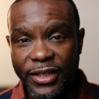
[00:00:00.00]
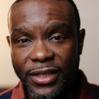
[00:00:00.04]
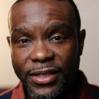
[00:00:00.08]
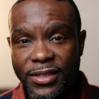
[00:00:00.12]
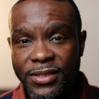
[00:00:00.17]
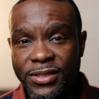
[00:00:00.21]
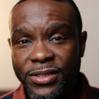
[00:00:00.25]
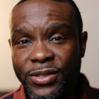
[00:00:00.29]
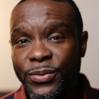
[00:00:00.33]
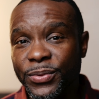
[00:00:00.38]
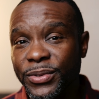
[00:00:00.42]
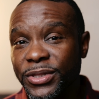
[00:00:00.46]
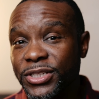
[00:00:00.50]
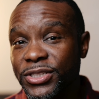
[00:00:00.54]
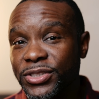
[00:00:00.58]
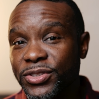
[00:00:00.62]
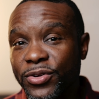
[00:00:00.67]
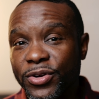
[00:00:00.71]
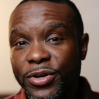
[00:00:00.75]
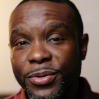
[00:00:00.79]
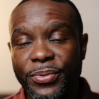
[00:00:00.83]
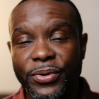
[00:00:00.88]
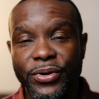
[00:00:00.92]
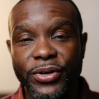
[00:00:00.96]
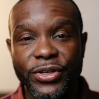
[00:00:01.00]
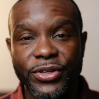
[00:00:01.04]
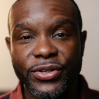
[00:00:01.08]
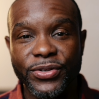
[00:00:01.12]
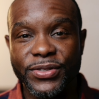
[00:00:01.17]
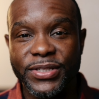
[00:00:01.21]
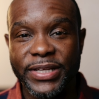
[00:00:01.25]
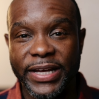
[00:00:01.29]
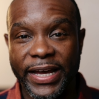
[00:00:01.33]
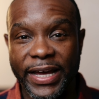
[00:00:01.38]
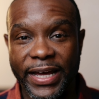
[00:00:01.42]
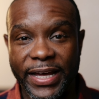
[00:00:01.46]
So with the storyboard and
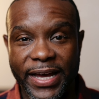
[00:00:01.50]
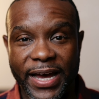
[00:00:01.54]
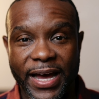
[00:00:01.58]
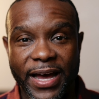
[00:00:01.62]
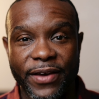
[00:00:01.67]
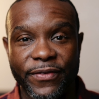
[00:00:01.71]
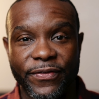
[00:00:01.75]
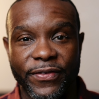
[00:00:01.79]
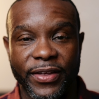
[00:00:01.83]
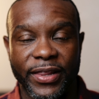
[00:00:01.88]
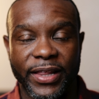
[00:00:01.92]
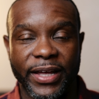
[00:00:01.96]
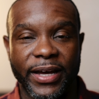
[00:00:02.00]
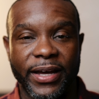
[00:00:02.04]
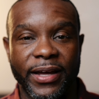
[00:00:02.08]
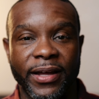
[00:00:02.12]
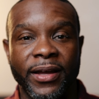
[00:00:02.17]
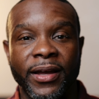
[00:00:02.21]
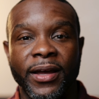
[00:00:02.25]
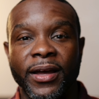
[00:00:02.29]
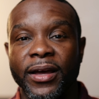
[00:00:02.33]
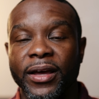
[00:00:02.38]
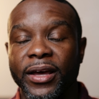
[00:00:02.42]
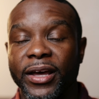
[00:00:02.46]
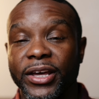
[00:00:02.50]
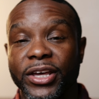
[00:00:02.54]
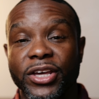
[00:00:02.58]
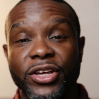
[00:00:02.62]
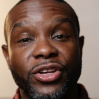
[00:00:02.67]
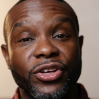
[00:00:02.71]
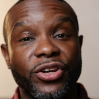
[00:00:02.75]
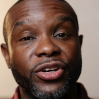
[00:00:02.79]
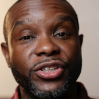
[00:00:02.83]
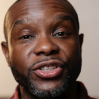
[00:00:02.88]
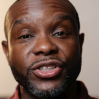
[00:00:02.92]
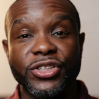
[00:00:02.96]
using AI for that, again,
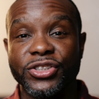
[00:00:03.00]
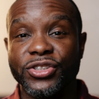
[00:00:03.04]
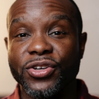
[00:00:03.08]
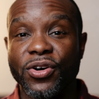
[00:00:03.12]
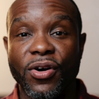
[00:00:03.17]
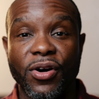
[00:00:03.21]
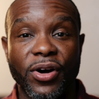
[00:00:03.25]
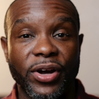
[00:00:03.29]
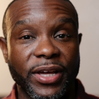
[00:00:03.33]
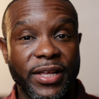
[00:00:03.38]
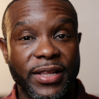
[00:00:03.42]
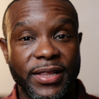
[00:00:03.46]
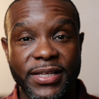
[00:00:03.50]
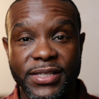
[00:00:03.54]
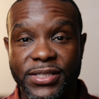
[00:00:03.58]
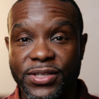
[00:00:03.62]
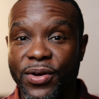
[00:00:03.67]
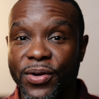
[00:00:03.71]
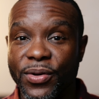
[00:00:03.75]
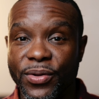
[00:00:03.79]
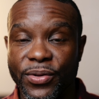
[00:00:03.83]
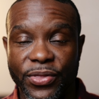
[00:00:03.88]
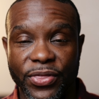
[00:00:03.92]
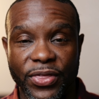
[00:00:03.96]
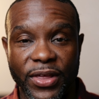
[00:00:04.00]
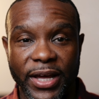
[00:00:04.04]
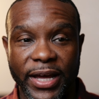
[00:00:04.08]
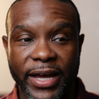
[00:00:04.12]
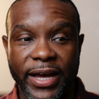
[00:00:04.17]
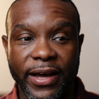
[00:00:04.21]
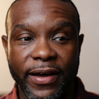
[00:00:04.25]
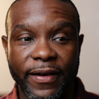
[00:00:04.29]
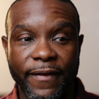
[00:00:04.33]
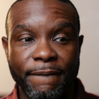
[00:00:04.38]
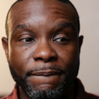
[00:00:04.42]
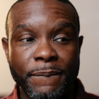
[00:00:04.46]
you're just talking this whole thing
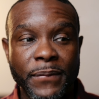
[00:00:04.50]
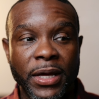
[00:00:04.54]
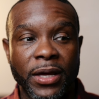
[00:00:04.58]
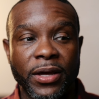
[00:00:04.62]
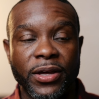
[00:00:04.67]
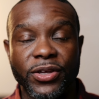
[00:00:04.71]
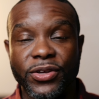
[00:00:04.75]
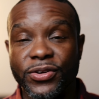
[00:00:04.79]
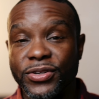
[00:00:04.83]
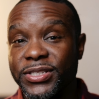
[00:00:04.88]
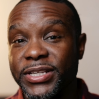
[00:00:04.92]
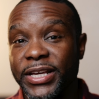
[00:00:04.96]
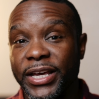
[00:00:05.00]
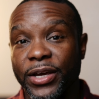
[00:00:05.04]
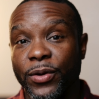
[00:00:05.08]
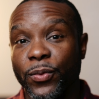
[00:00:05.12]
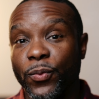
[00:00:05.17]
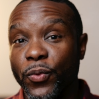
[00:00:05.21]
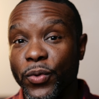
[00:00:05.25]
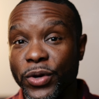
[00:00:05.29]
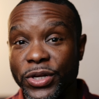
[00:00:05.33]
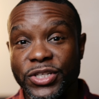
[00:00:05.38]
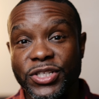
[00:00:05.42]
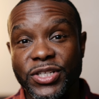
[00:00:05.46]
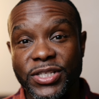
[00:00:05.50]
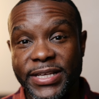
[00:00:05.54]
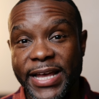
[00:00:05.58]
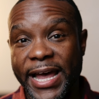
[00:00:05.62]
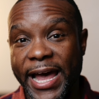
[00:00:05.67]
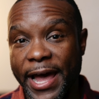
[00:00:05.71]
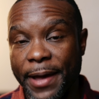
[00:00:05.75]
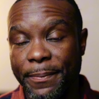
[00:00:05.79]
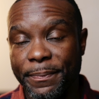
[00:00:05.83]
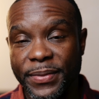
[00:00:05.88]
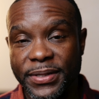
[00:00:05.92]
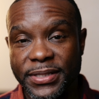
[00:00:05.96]
out. You're saying what just
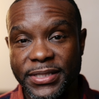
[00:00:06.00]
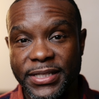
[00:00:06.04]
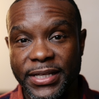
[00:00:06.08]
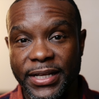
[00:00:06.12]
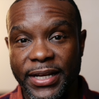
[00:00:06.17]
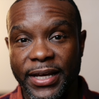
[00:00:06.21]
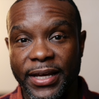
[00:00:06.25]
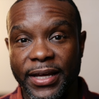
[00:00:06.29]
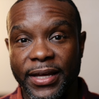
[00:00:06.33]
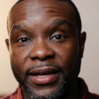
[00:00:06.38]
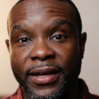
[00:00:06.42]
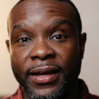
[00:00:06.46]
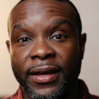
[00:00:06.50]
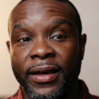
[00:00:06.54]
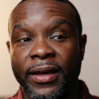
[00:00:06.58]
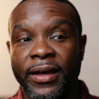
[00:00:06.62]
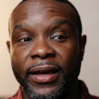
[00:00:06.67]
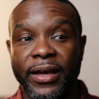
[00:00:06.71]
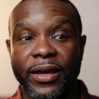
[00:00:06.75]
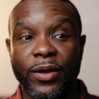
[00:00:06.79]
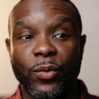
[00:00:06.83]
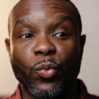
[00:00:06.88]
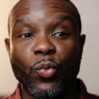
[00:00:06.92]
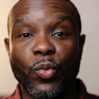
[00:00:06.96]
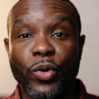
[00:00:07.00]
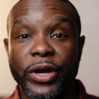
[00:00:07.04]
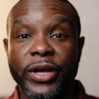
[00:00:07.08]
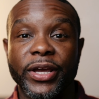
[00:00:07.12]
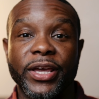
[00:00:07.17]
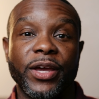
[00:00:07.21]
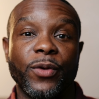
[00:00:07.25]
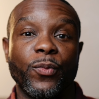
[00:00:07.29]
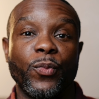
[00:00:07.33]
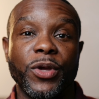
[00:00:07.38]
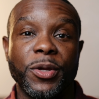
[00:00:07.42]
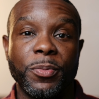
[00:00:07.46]
happened today and where
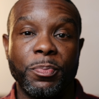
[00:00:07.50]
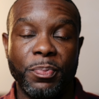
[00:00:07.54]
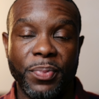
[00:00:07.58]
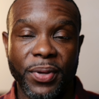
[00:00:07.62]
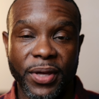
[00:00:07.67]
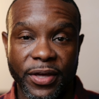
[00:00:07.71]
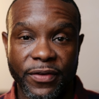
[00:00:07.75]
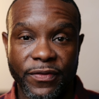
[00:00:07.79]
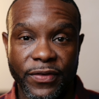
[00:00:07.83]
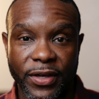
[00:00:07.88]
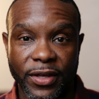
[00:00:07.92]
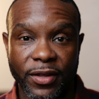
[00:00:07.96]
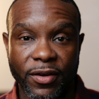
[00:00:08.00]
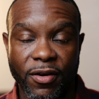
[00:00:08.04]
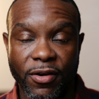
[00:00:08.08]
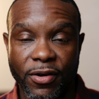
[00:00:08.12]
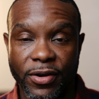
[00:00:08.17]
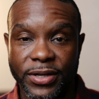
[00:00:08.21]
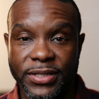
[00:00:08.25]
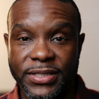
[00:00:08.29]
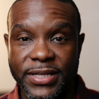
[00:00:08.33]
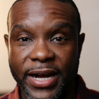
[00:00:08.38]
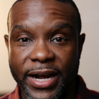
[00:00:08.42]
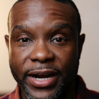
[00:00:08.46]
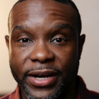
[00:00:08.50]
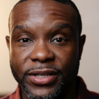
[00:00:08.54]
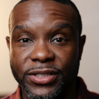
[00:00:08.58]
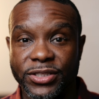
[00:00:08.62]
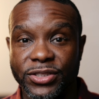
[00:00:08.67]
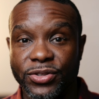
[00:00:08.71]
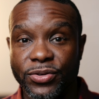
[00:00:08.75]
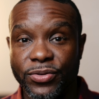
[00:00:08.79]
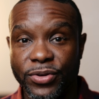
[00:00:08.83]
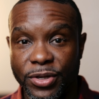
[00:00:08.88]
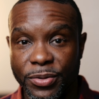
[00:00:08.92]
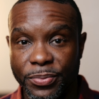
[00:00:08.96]
can we pivot our entire
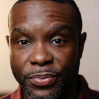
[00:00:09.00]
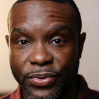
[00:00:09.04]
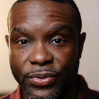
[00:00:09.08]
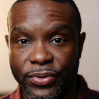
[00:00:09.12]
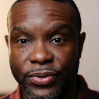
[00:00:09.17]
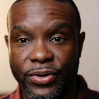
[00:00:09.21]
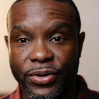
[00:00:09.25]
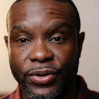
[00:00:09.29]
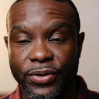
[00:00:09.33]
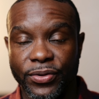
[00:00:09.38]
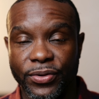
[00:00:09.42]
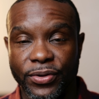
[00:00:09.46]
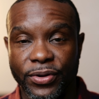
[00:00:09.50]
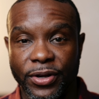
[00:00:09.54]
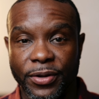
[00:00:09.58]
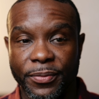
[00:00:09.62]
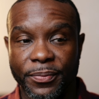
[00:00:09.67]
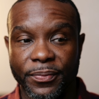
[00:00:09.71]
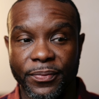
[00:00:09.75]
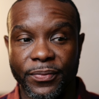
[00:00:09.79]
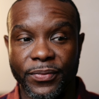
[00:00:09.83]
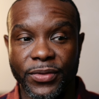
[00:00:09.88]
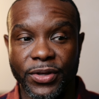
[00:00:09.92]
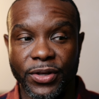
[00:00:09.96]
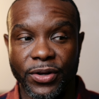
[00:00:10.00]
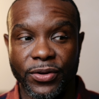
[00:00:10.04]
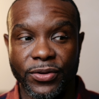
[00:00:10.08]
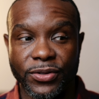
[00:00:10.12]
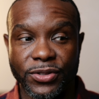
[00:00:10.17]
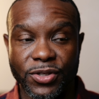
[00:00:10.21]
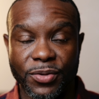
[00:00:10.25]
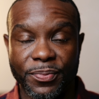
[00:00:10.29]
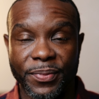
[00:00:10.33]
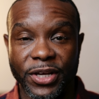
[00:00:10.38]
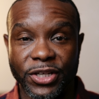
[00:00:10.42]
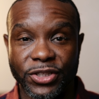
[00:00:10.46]
storyboard, you know,
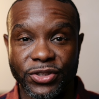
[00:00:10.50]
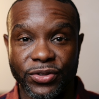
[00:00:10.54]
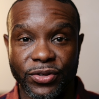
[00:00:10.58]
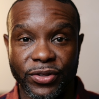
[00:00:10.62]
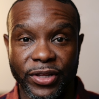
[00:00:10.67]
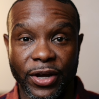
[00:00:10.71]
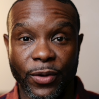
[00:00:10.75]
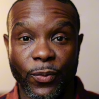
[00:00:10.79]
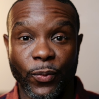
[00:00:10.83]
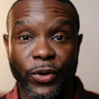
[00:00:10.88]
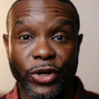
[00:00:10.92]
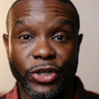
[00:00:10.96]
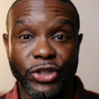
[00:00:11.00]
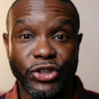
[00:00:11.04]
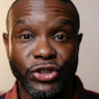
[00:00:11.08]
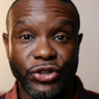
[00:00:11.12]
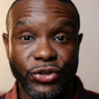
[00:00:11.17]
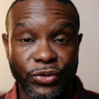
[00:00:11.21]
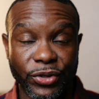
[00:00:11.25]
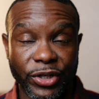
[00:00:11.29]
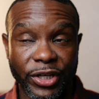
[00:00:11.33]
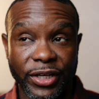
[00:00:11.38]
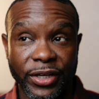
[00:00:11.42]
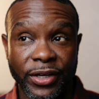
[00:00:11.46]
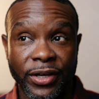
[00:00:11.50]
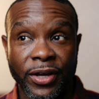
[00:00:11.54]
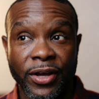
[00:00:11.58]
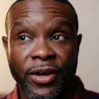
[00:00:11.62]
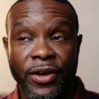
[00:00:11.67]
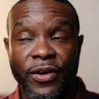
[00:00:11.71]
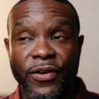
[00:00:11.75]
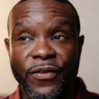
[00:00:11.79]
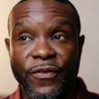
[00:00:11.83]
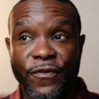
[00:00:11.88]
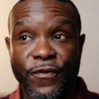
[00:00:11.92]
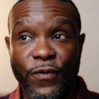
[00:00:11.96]
to make sure that we're shooting
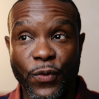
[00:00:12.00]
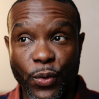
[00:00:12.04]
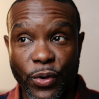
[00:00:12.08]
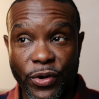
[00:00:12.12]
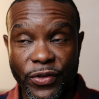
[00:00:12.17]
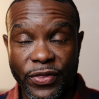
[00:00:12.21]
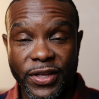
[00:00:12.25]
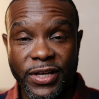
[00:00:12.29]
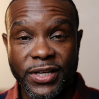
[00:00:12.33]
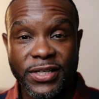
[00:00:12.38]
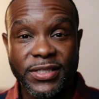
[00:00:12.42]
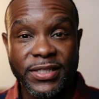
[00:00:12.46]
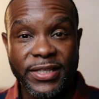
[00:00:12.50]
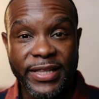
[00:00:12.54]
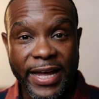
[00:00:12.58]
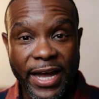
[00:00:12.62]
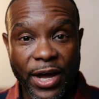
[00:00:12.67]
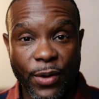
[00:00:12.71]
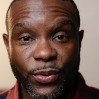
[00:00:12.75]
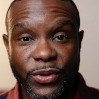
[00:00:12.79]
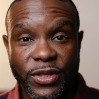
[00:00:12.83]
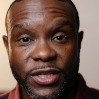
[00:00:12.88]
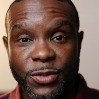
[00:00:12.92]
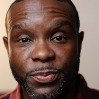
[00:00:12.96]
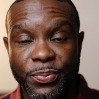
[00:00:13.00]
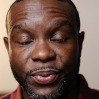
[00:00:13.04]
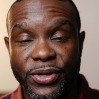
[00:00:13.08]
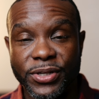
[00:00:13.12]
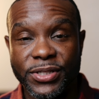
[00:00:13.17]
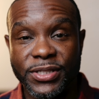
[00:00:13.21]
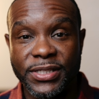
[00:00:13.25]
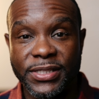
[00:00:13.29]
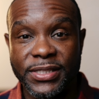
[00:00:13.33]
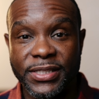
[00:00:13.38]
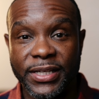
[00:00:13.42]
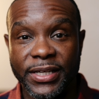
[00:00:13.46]
for this now with this
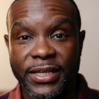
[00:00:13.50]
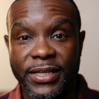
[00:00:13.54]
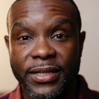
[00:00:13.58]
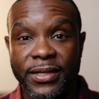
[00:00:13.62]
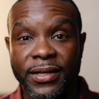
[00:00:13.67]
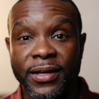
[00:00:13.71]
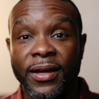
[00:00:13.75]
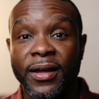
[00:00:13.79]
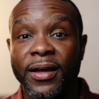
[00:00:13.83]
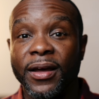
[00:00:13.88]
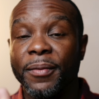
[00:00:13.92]
person's in.